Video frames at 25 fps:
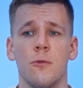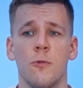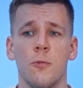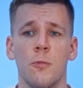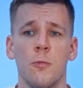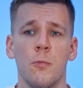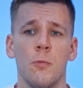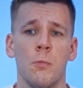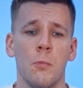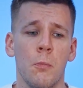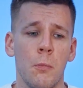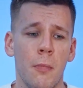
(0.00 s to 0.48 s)

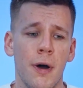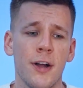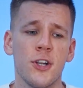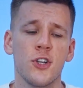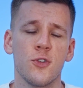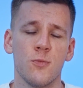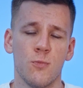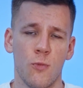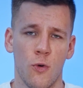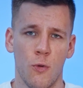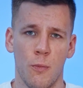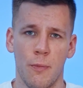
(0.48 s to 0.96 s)

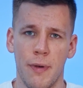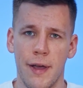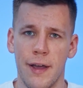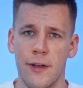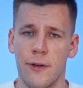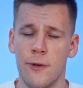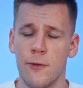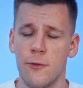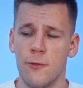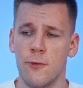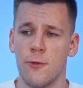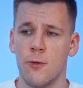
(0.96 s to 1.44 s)
much more
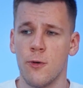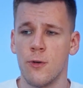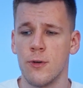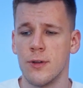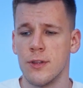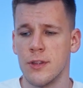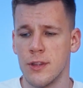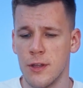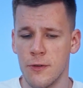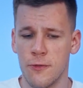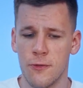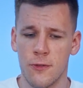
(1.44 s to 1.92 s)
better
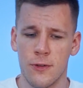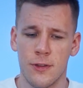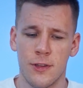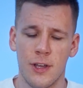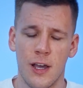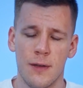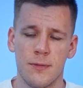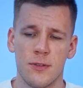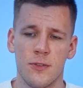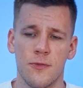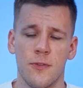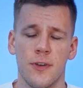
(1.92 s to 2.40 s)
for different
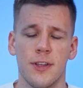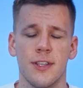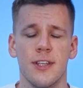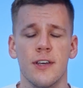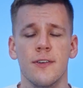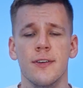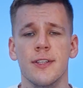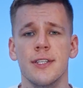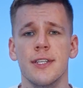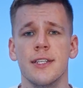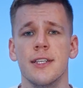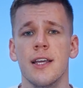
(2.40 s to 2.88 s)
types of
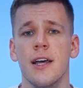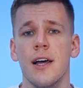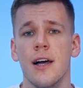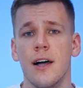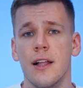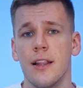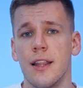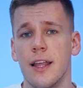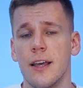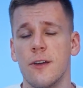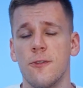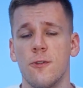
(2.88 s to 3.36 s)
activities,
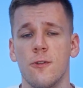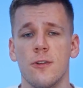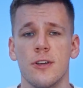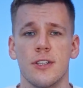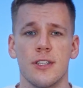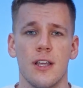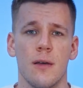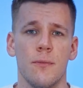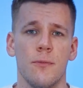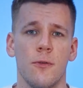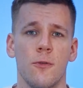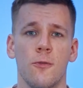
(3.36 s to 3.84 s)
like for
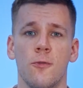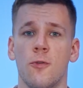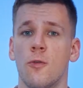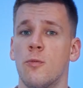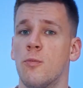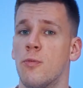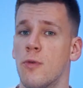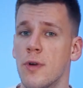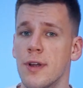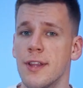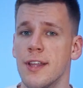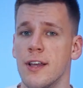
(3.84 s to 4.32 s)
example for
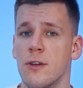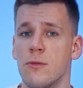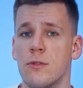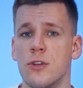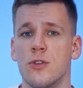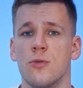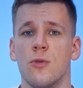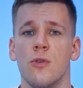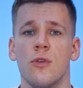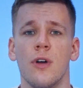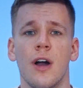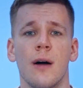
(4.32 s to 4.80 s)
breeding,
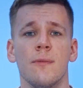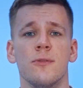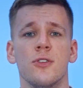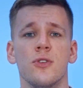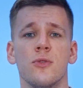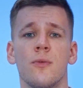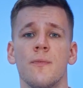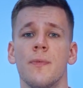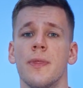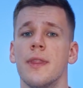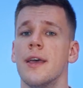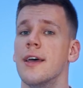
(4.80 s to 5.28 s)
which we'll come
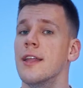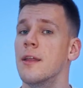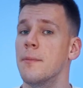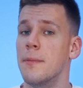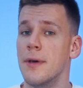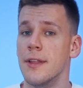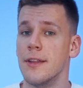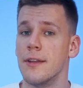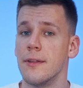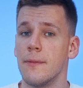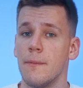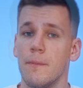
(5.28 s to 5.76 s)
to in a
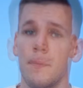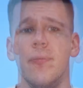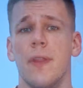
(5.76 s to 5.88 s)
minute.